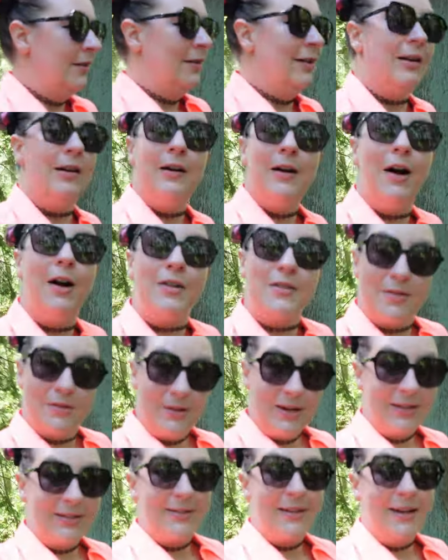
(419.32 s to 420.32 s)
Also,
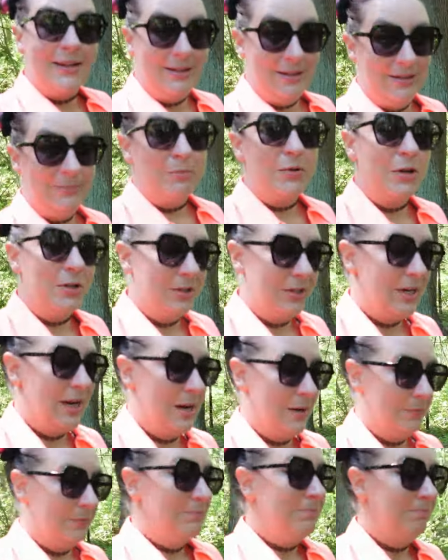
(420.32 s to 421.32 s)
yes, I did burn the
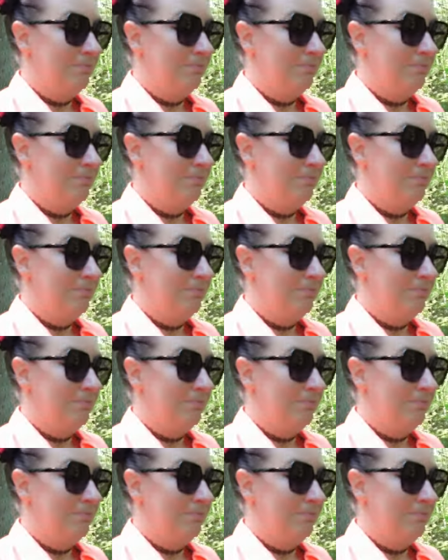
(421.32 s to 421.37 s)
yam.